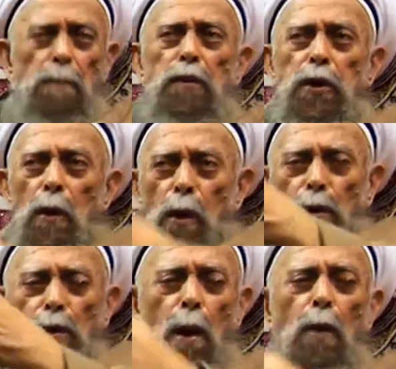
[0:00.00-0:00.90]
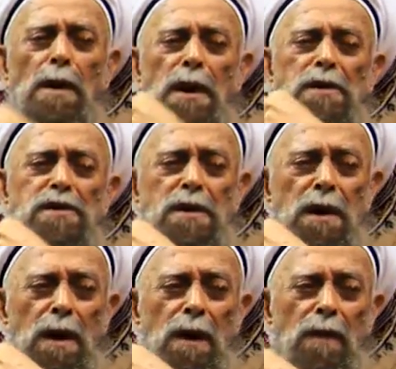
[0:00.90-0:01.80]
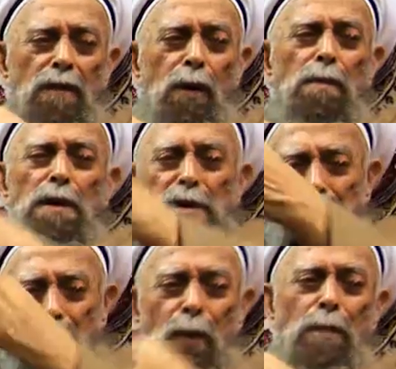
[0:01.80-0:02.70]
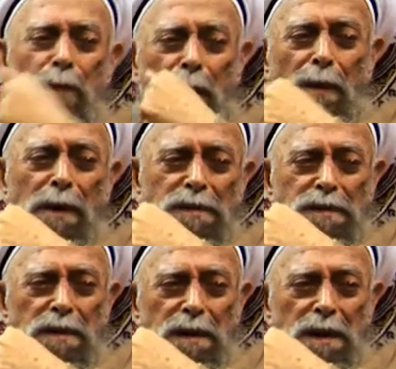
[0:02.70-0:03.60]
pure knowledge from the seed of prophets,